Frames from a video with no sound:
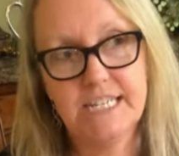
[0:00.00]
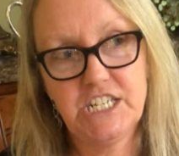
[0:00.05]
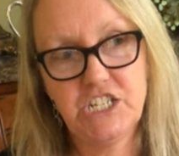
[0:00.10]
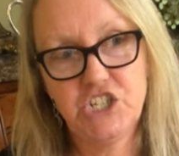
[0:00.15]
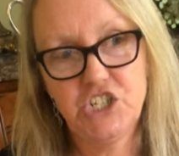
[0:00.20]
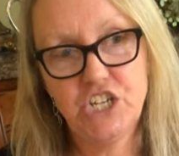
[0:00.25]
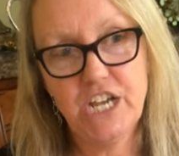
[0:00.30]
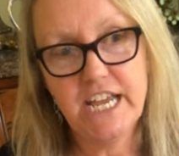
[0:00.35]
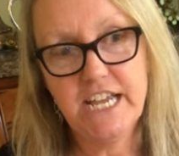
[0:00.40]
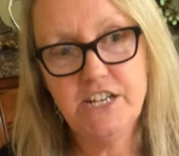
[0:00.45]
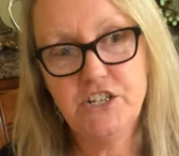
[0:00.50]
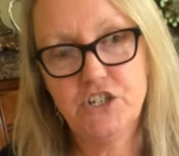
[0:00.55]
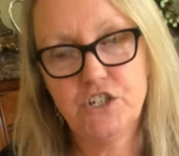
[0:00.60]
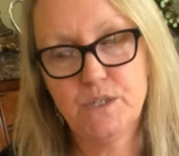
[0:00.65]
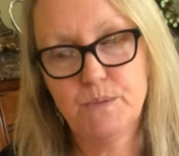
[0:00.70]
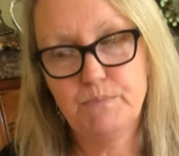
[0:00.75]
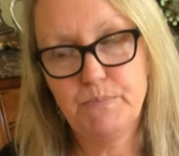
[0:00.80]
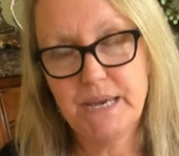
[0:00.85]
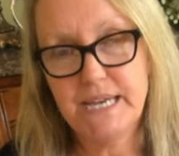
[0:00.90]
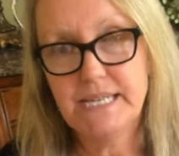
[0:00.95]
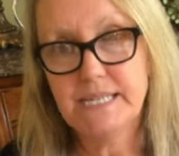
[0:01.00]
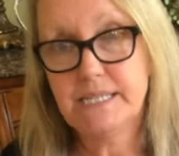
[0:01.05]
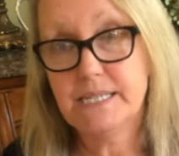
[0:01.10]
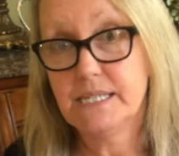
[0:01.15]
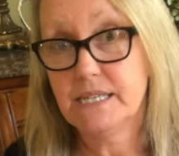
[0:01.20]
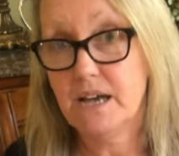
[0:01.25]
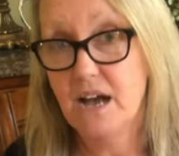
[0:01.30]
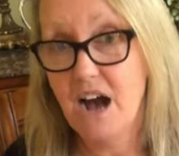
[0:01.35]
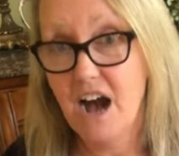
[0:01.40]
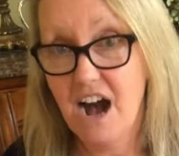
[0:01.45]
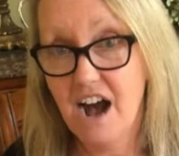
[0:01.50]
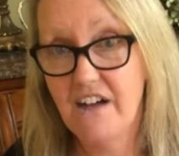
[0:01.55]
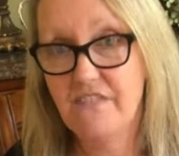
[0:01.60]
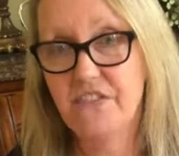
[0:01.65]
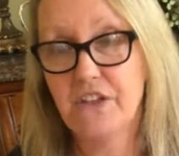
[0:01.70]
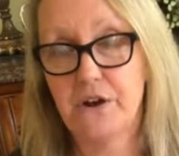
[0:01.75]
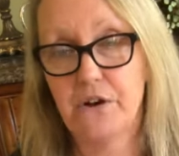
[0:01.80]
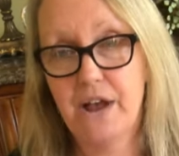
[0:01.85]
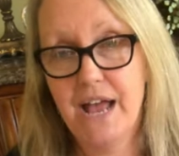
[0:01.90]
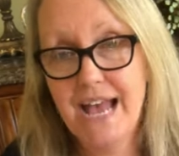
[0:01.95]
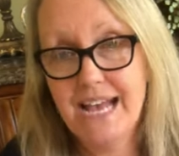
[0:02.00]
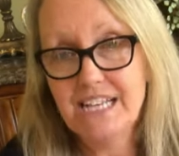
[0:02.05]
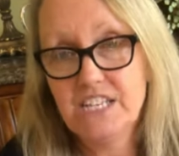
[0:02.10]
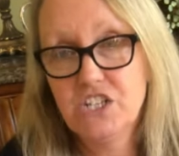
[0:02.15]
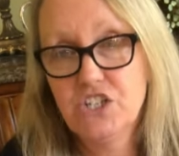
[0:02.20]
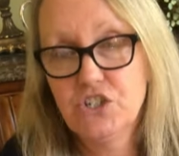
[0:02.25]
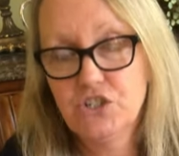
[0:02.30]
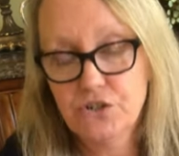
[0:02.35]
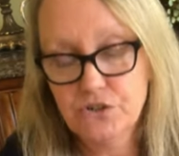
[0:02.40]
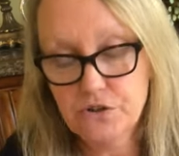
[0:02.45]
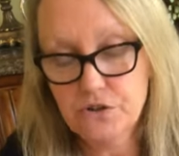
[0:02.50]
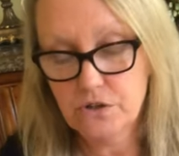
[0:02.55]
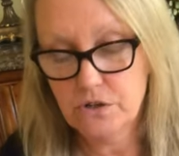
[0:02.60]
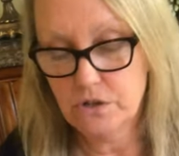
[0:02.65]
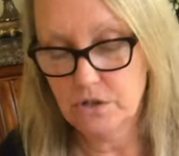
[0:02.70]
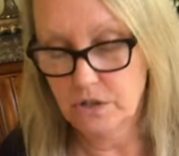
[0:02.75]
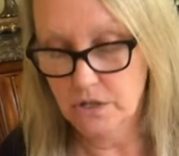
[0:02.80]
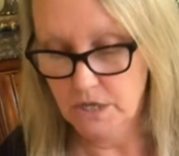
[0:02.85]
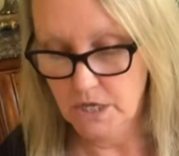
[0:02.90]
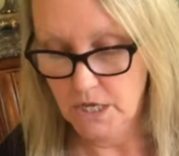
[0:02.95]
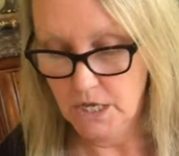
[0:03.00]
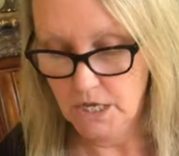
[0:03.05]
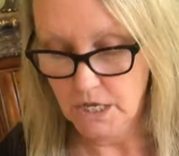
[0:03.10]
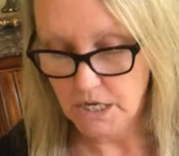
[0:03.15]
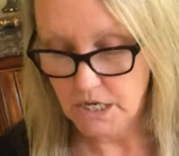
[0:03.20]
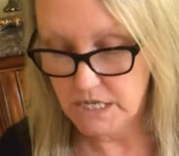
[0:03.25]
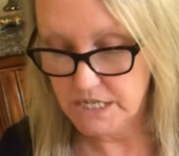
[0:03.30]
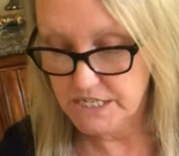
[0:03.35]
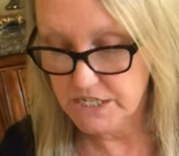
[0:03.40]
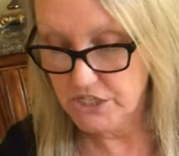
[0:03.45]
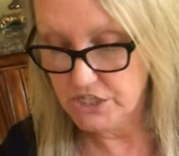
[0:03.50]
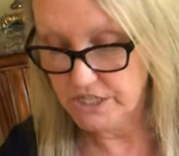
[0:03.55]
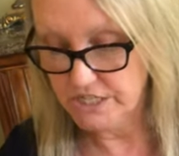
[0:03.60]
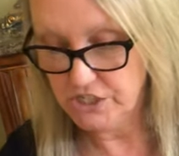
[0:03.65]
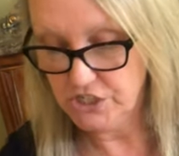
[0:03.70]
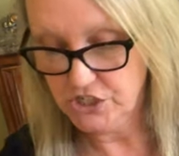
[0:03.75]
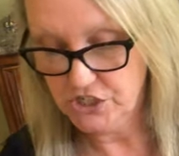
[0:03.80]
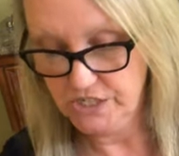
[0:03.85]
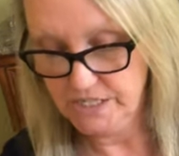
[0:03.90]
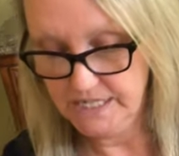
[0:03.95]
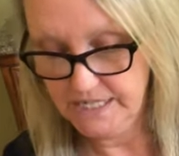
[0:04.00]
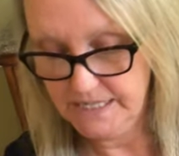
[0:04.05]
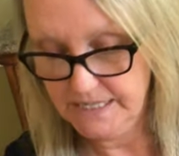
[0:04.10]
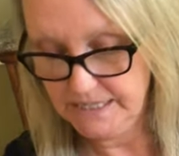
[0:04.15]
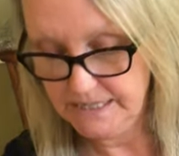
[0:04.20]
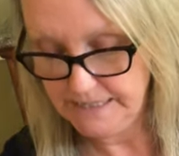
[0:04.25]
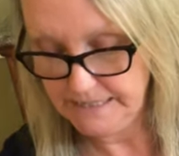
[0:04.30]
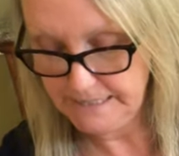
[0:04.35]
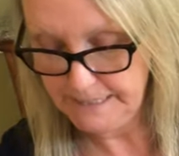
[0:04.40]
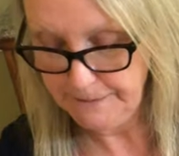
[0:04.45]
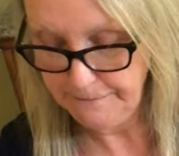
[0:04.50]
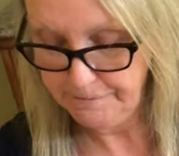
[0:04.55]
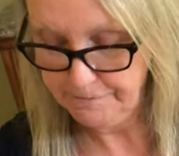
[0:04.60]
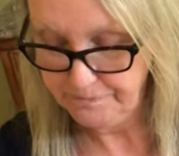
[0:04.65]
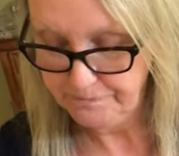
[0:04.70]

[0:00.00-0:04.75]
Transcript: It changes based on their external conditions.